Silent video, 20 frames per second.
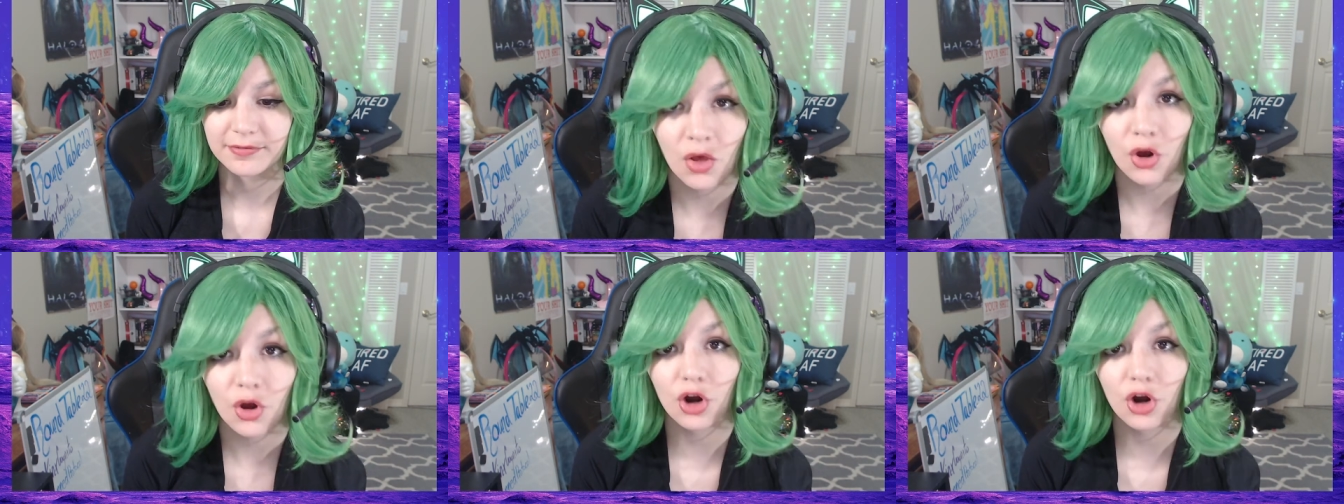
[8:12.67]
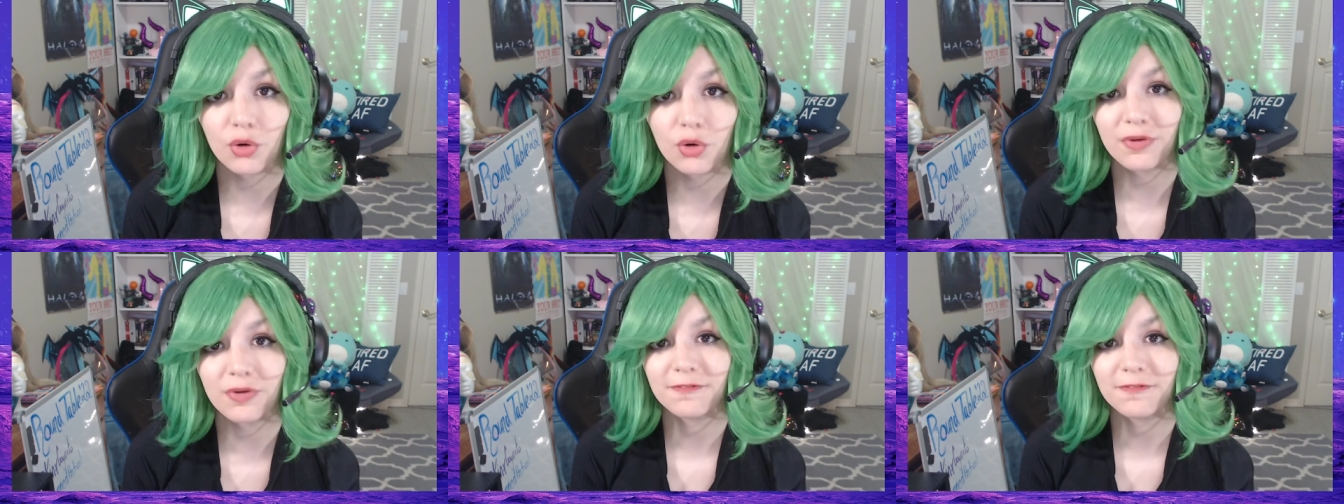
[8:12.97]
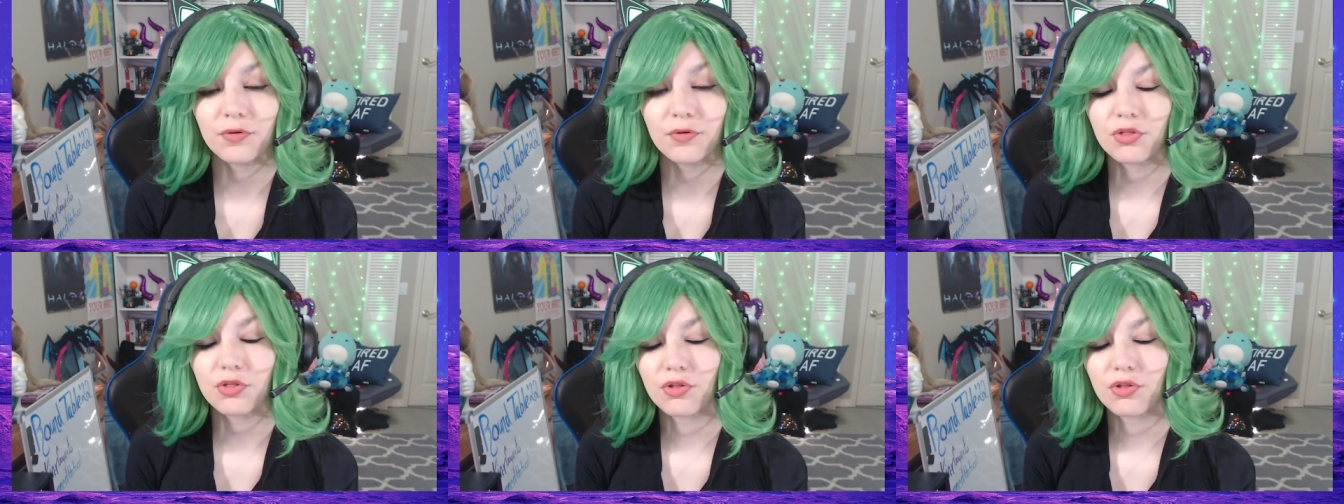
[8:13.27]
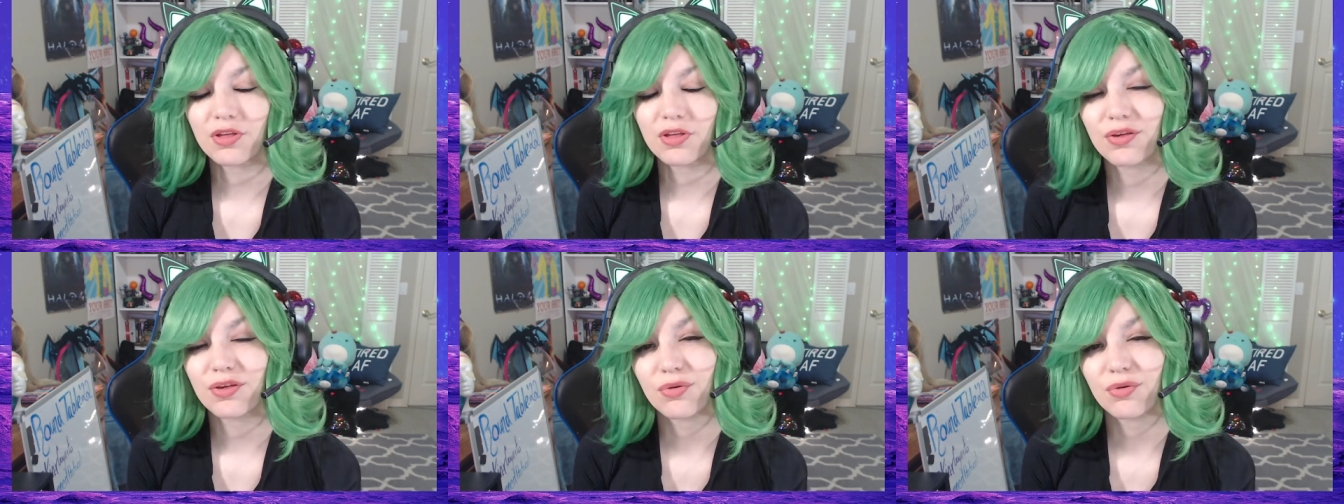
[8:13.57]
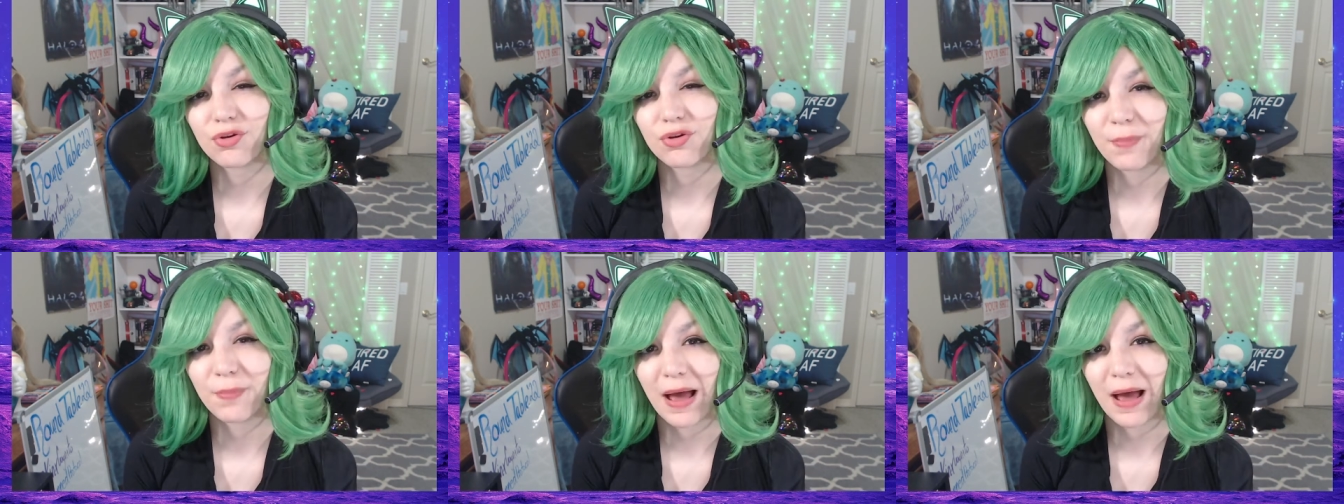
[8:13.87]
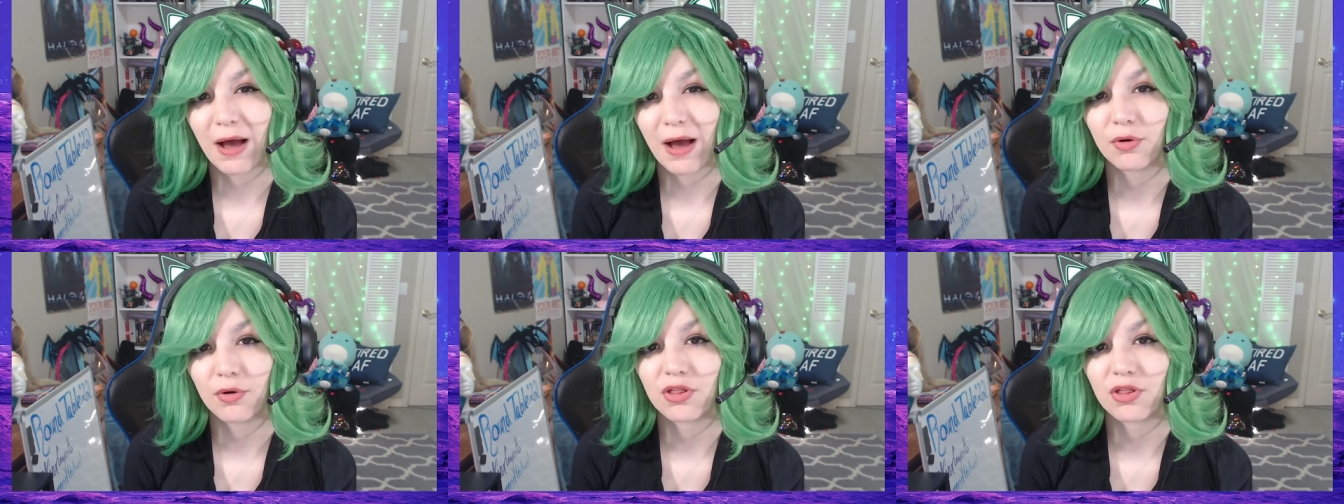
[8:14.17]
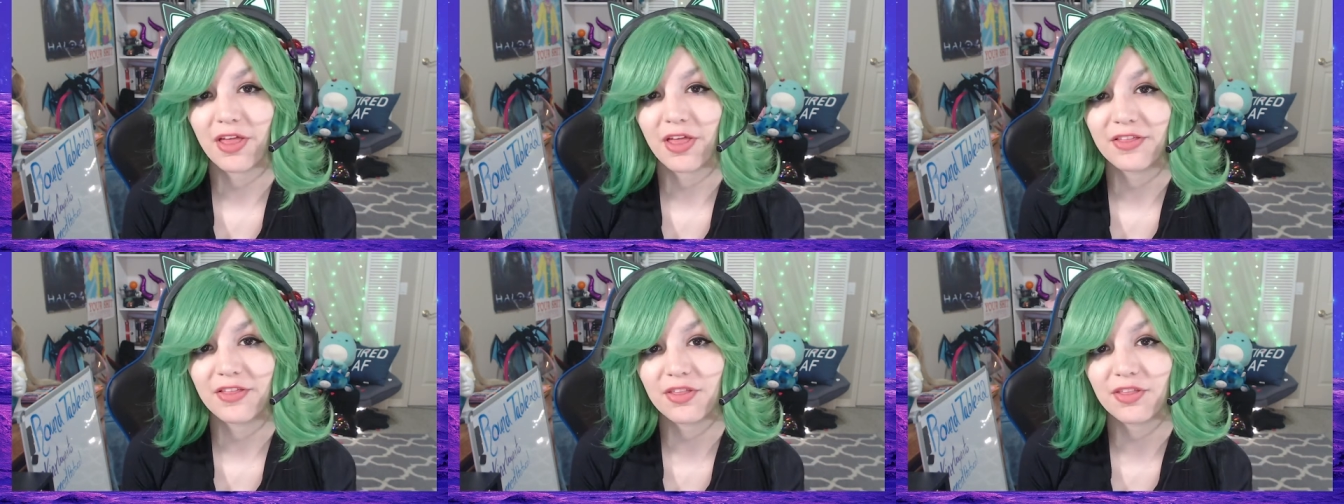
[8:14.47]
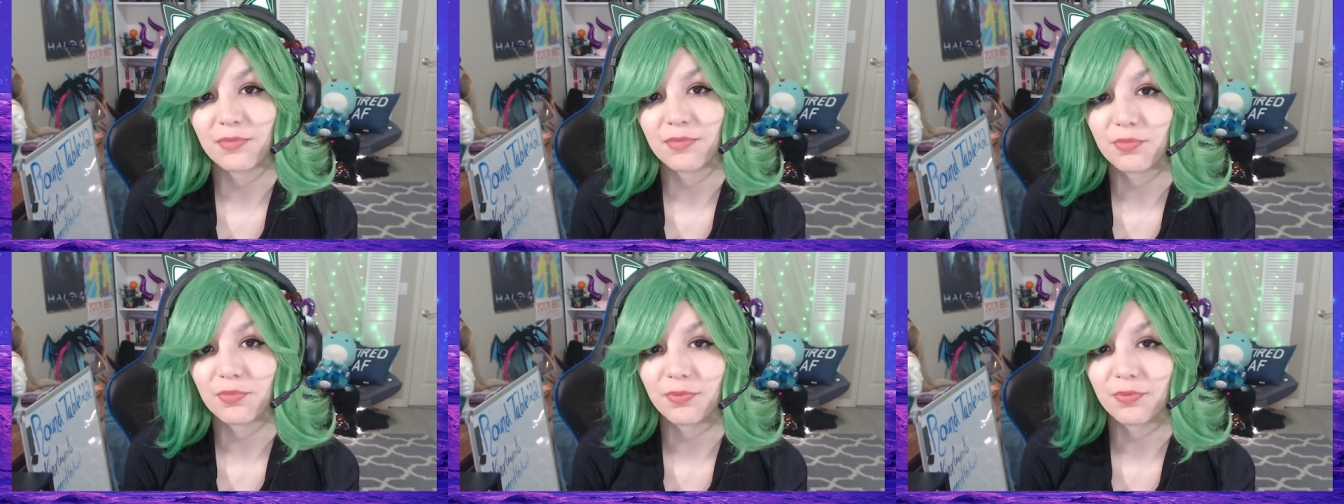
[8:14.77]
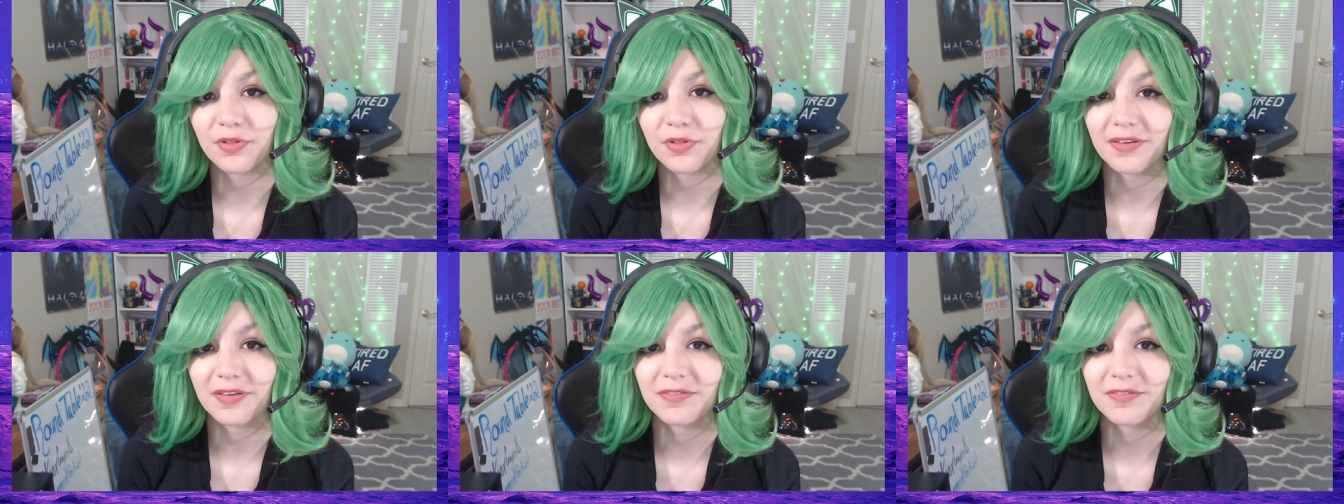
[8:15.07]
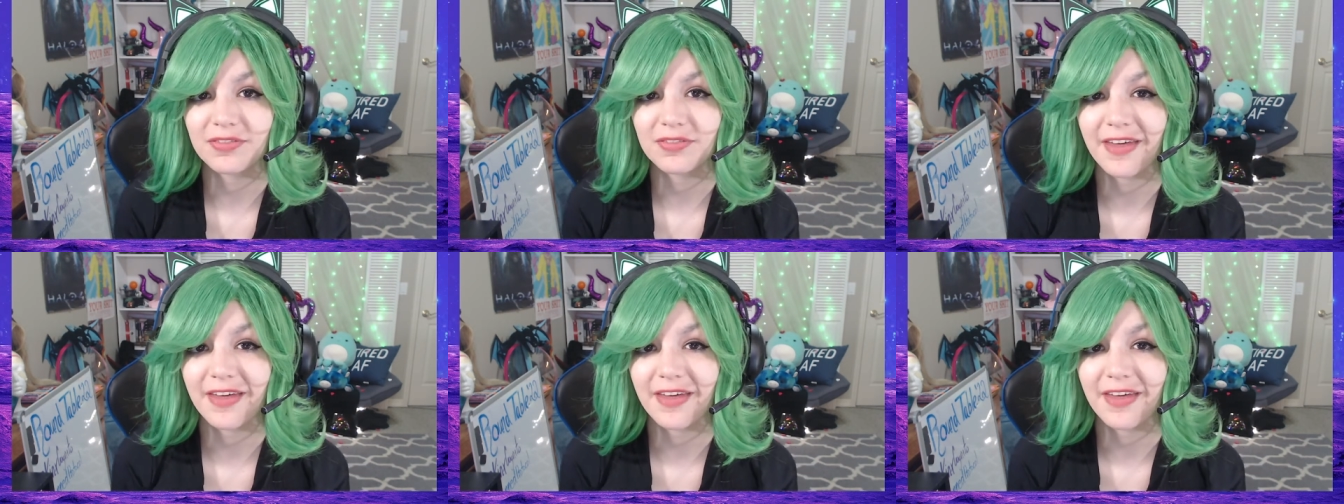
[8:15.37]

Her refusal to use her powers led them to believe